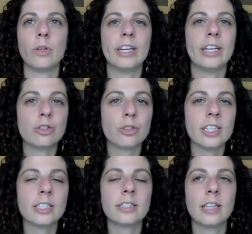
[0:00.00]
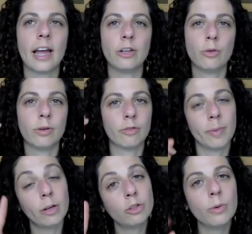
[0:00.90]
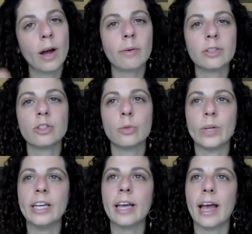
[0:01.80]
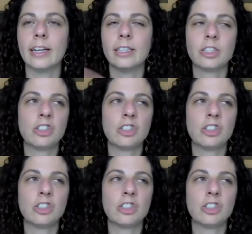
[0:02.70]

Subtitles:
interests, and you do it for about 2 hours a week. And it's